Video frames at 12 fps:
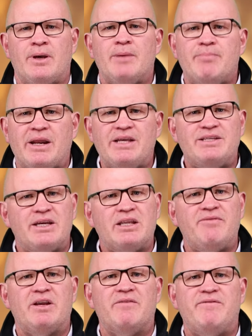Many
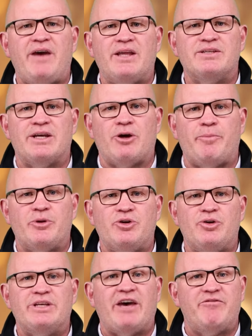significant events and
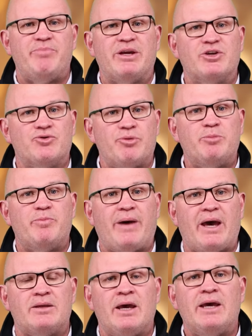opportunities have been stripped
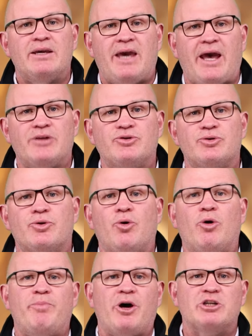back, cancelled
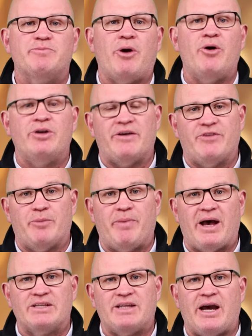or postponed over the
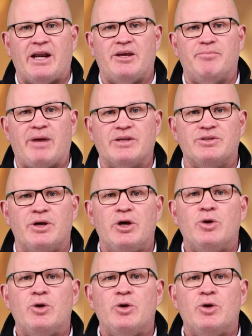past 18 months,